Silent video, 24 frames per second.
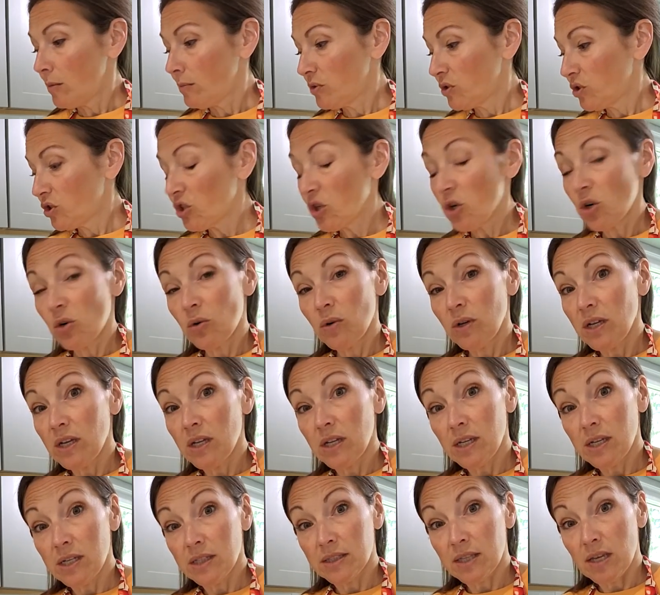So
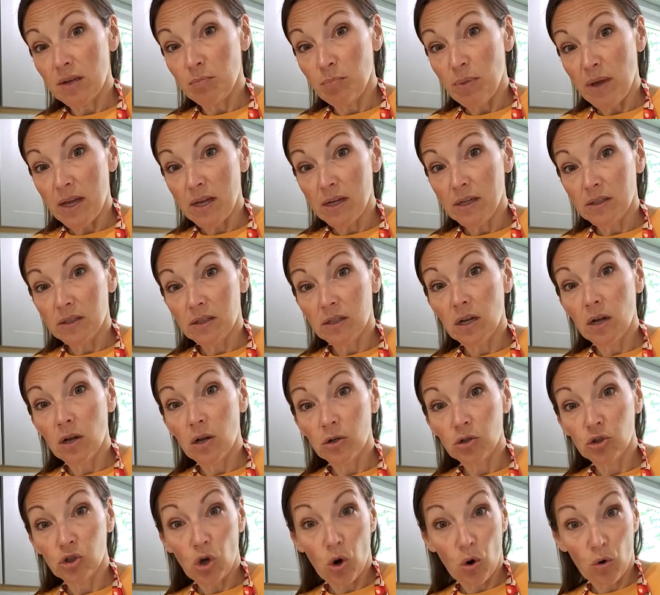it is a baked
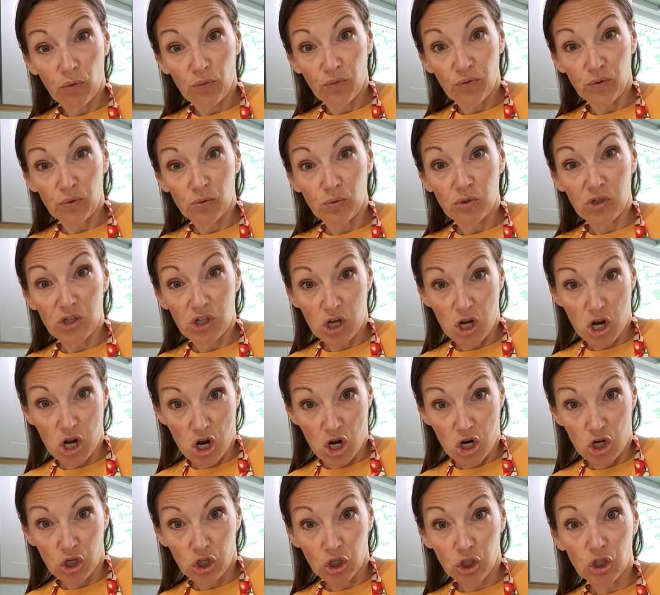tofu
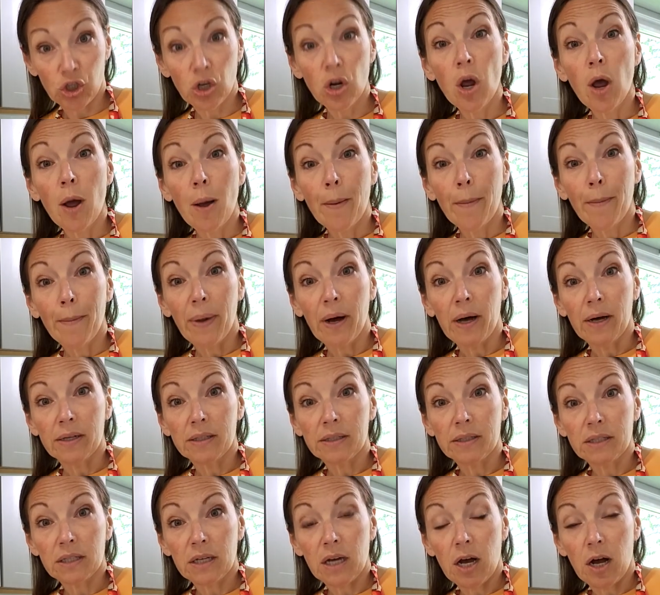dish,
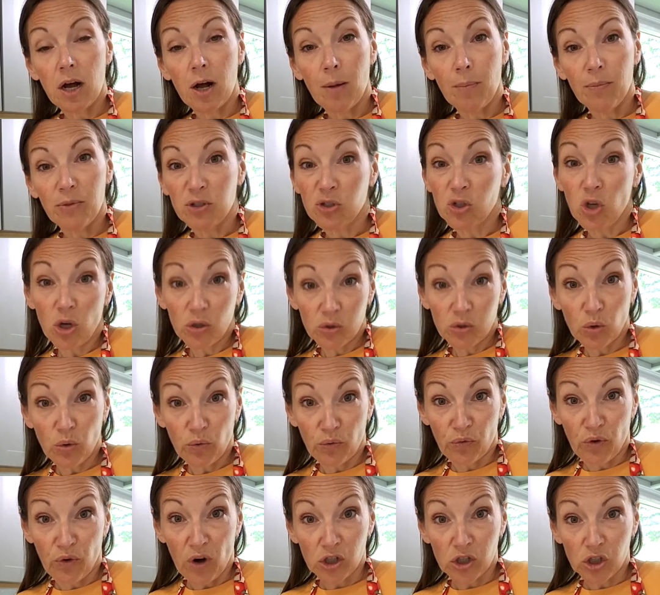but there's also a
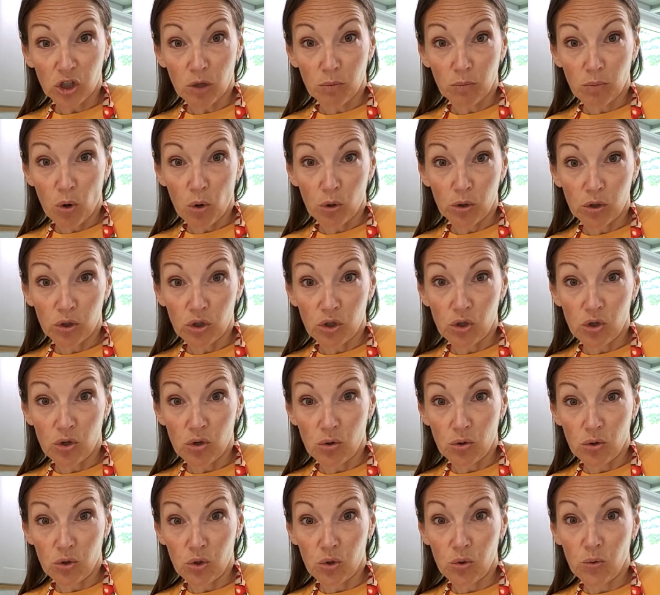fresh component
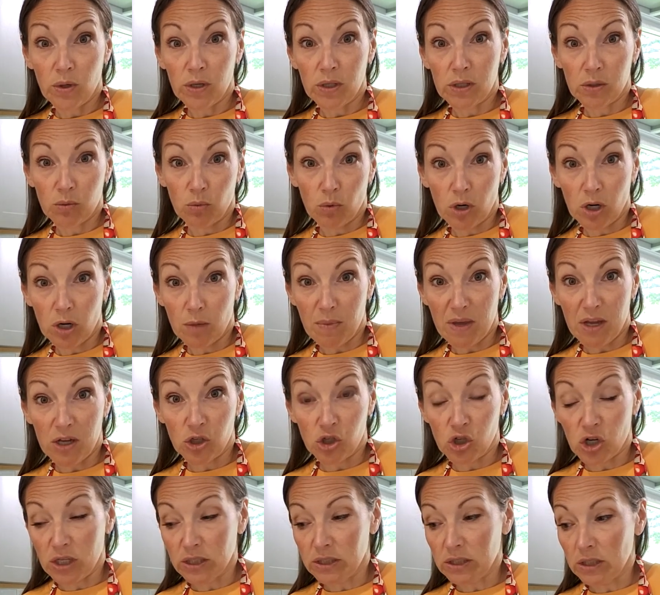to it, and we're going to make a
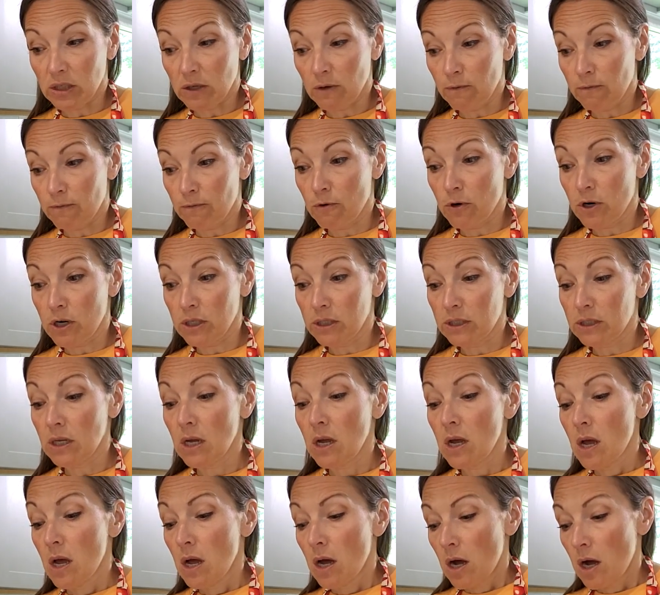dressing for it.
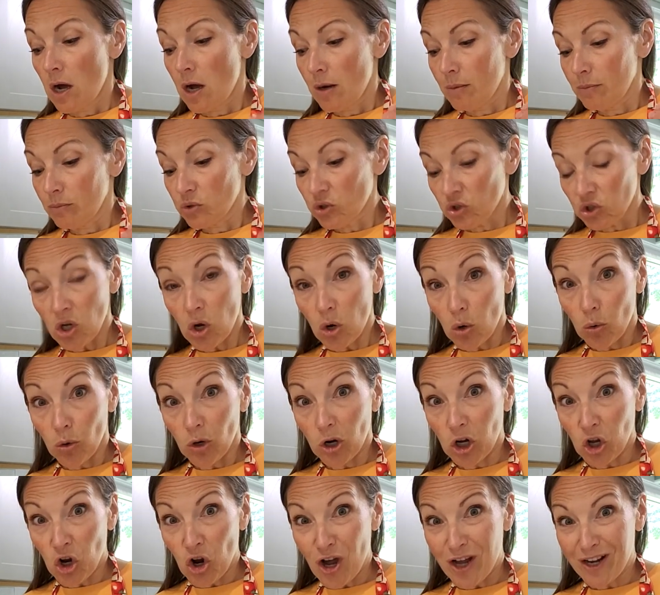So we're
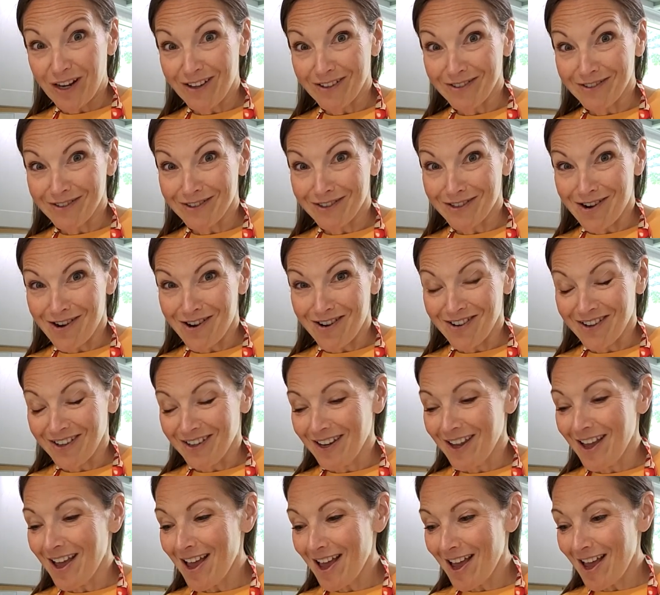going to go ahead and get
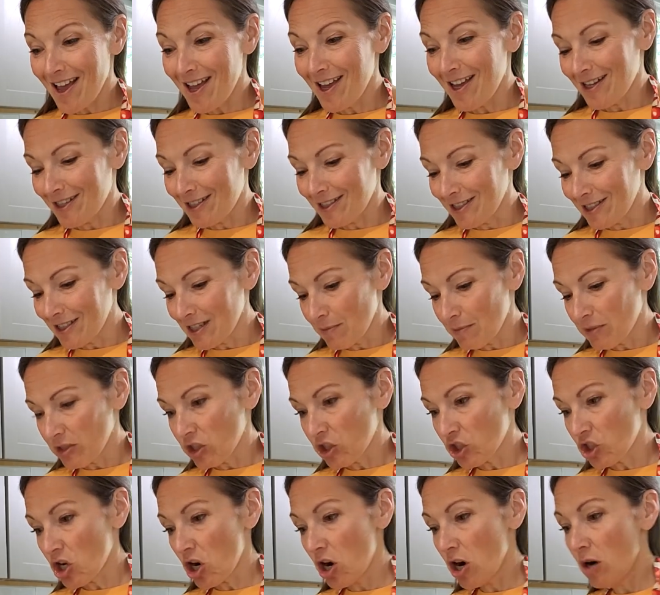started. And I'm going to
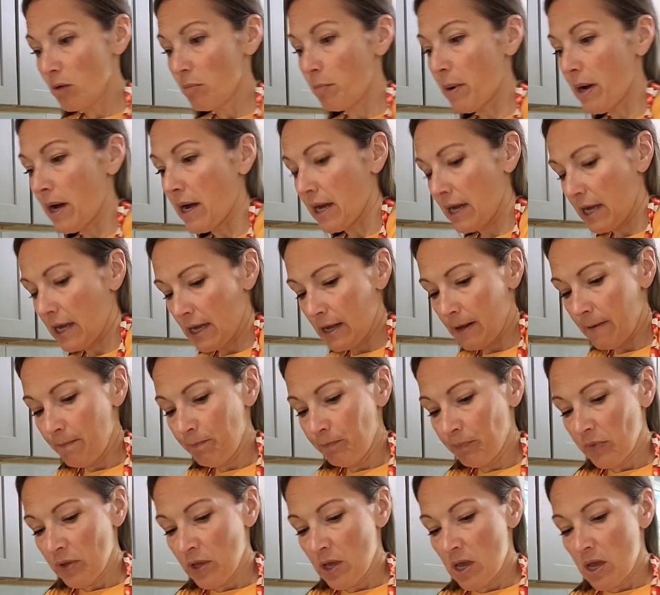start by,
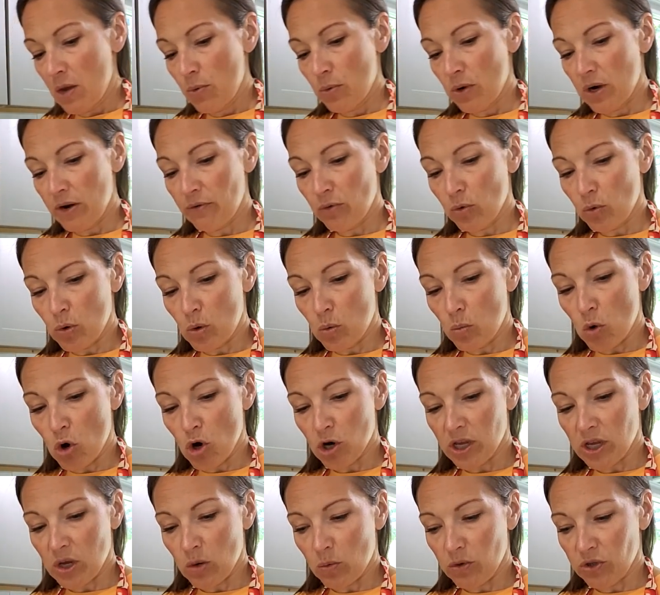whenever we're
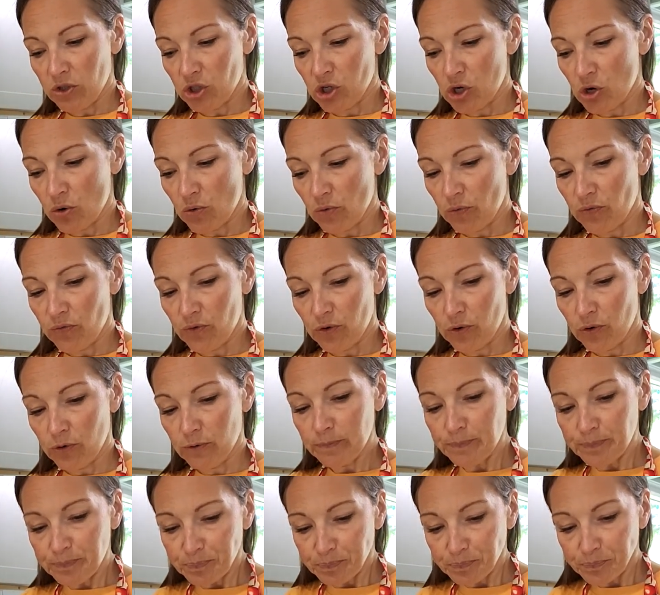working with tofu,
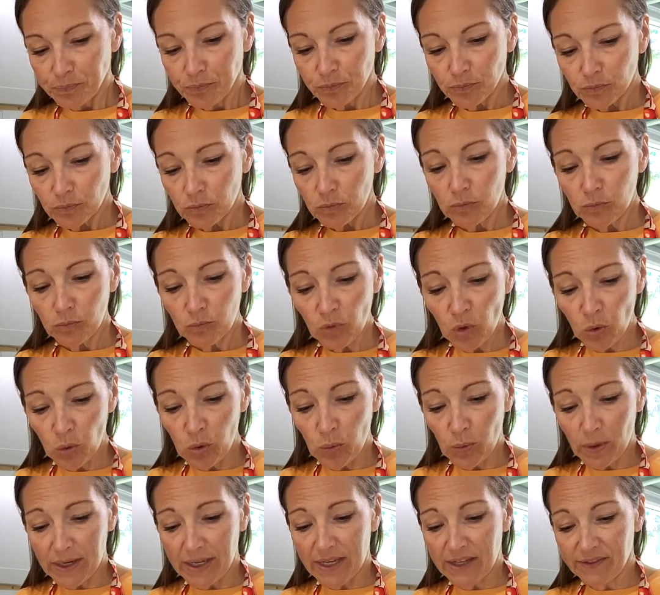we
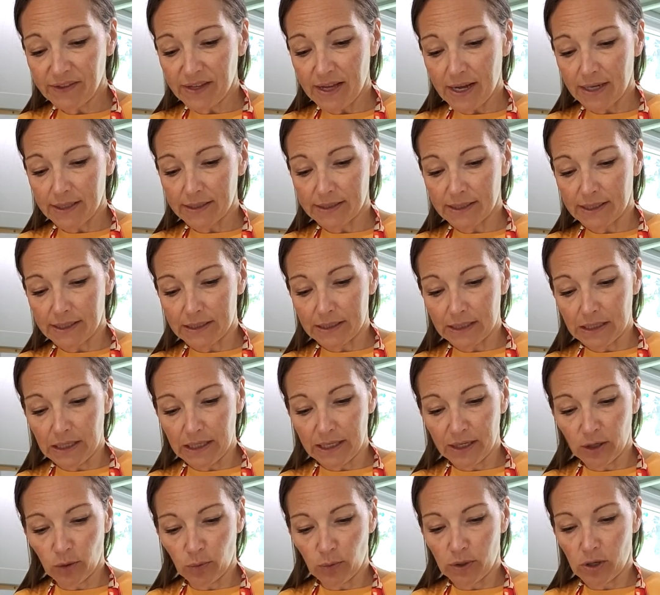want to get the excess
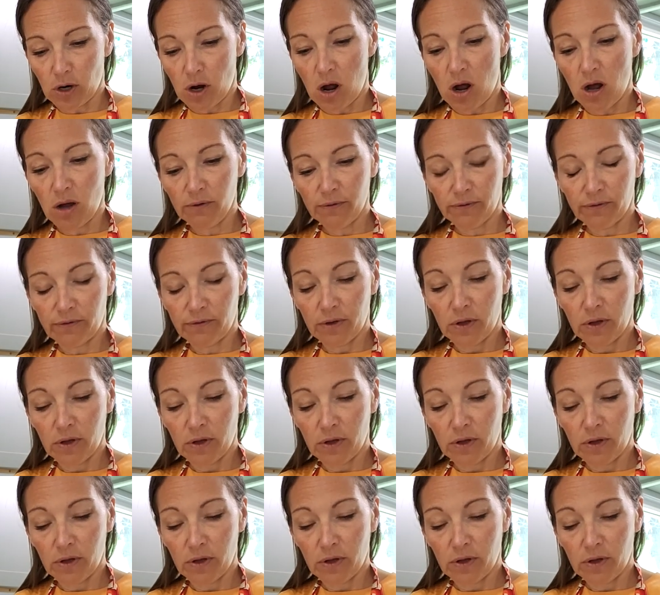liquid off.